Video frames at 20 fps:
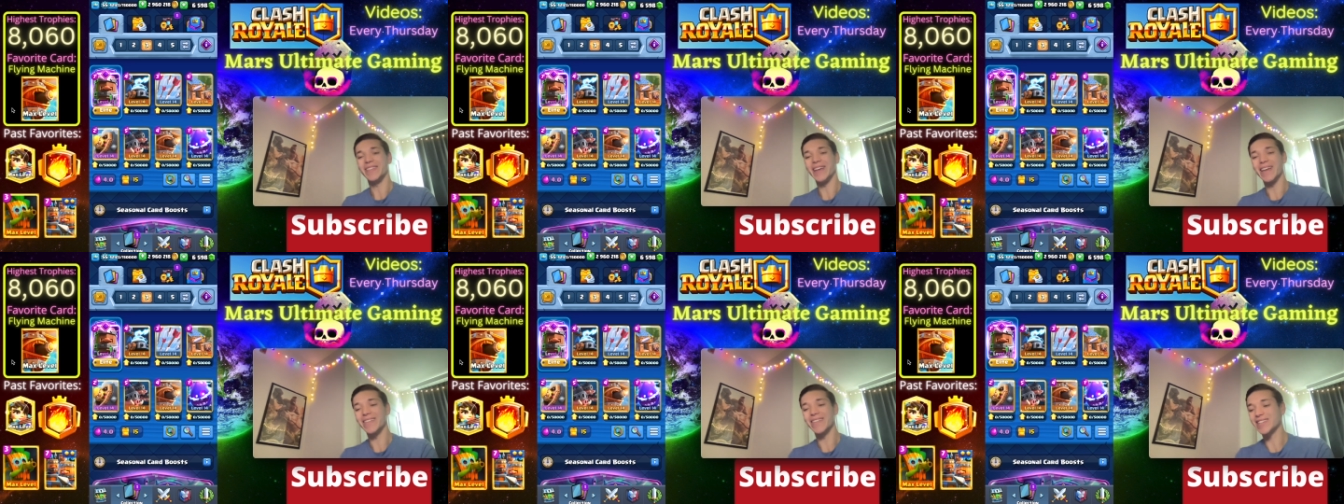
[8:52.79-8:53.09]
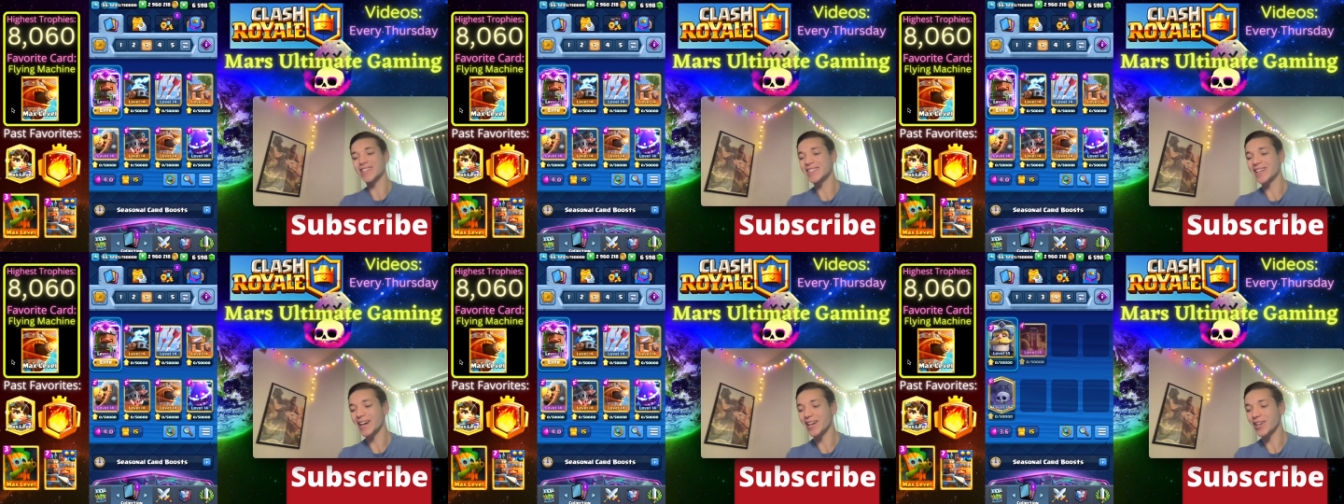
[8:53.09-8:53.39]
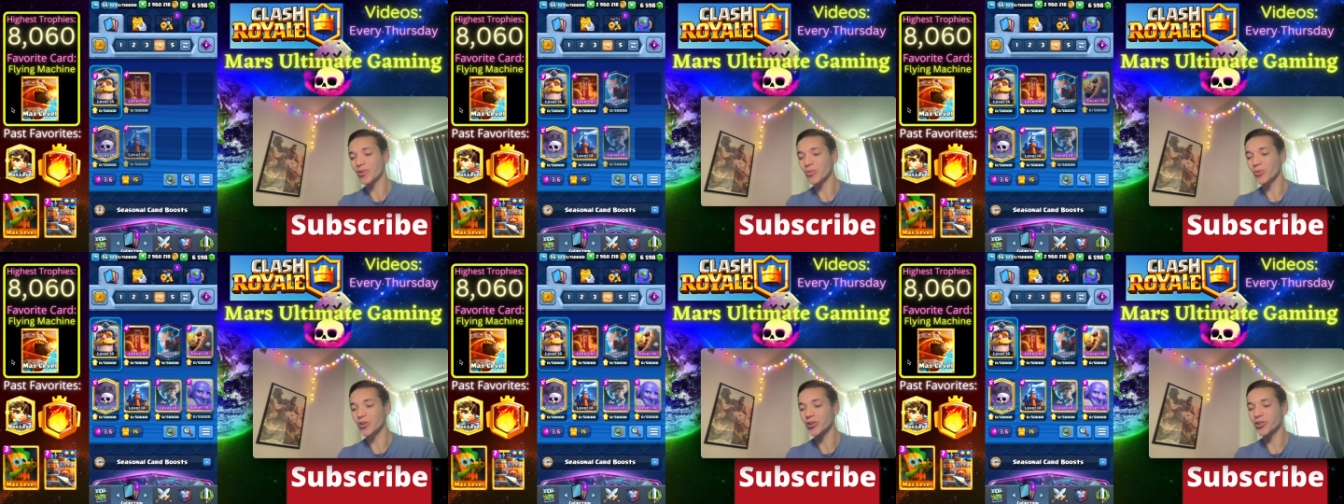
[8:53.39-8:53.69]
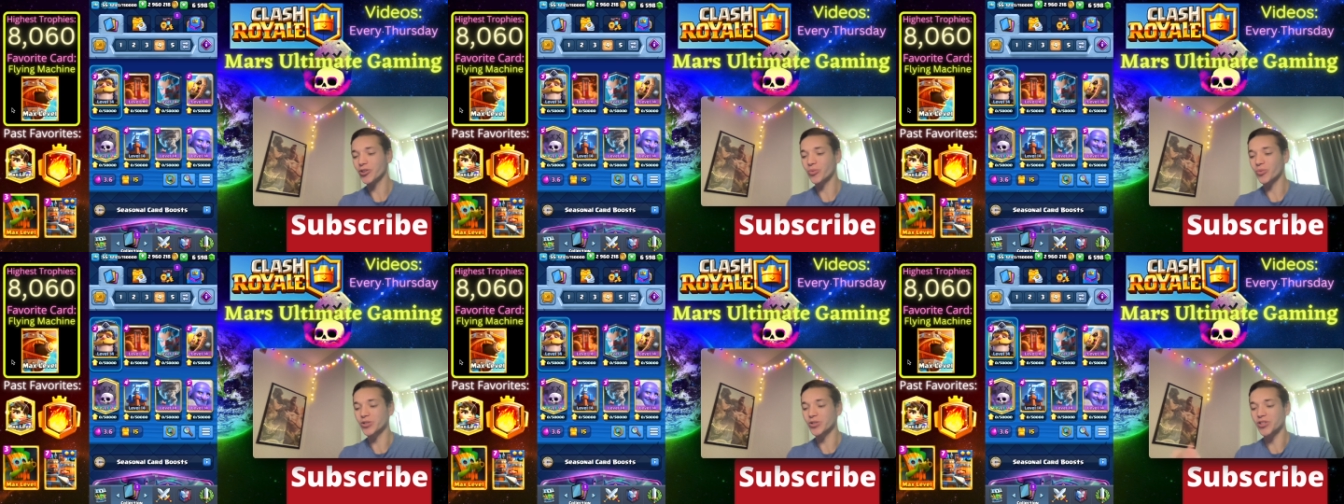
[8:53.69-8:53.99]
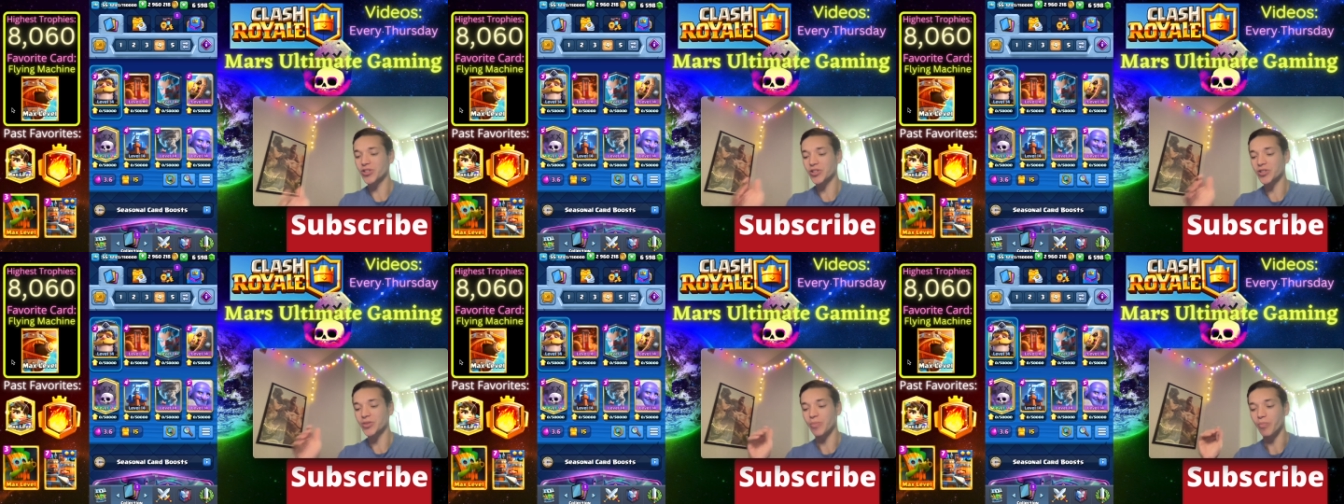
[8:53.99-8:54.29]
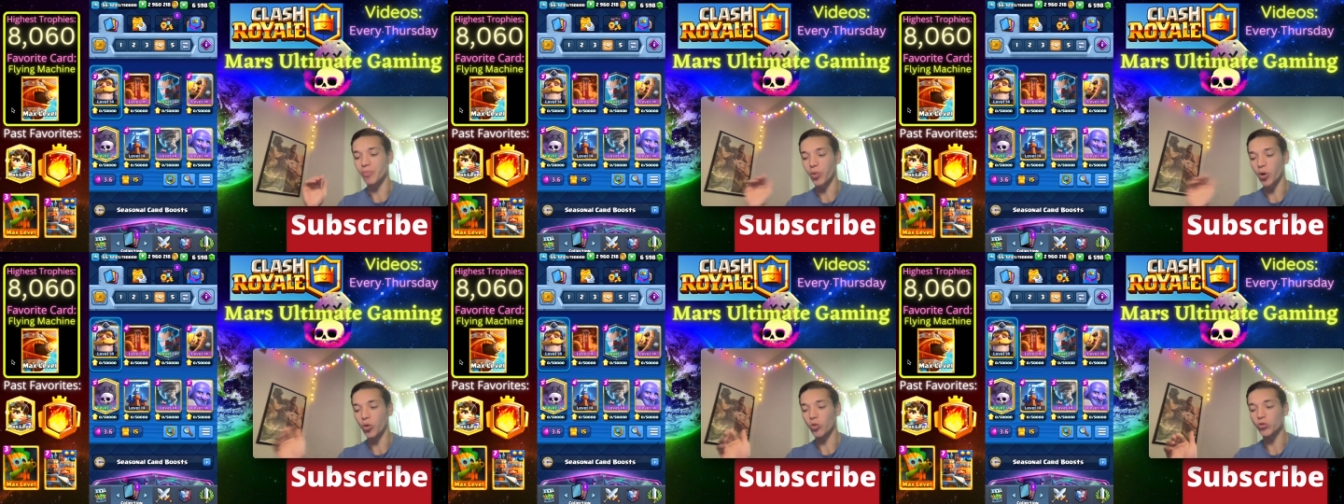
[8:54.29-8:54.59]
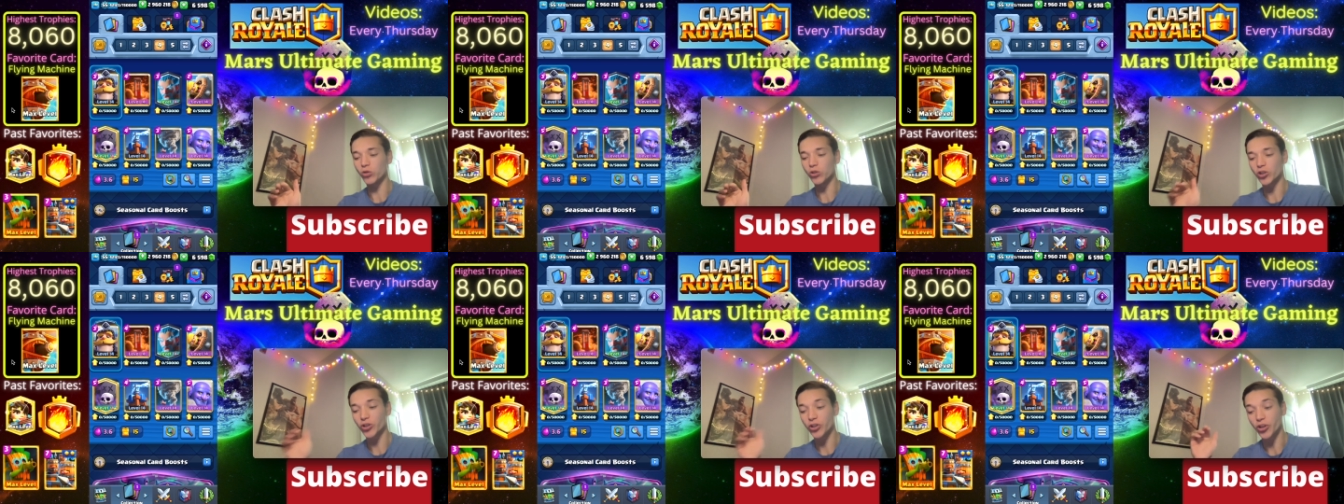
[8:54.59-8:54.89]
Then the second one was this
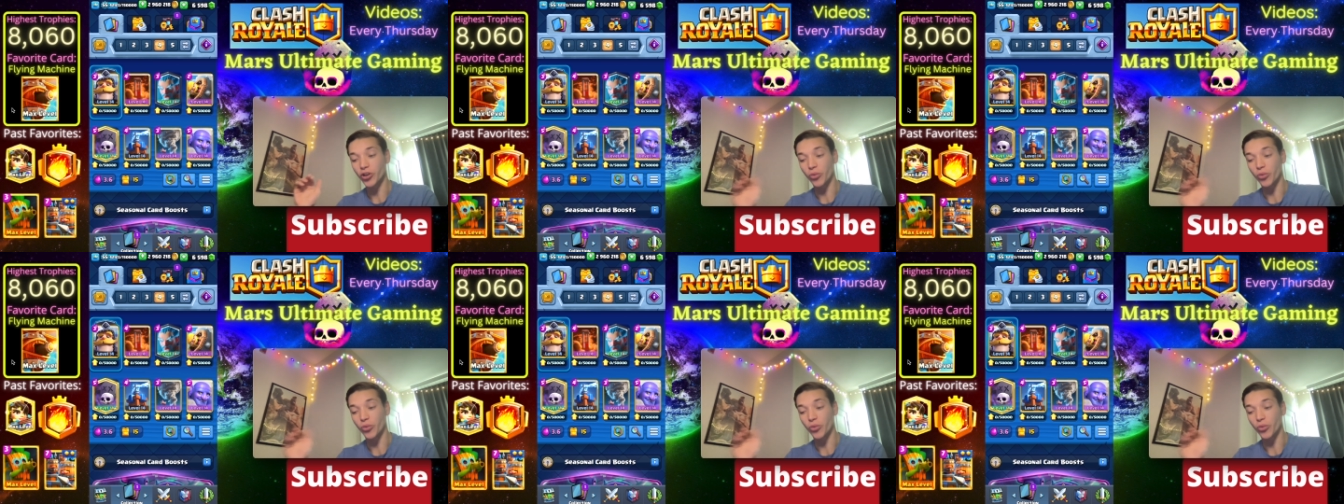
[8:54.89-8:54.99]
Bowler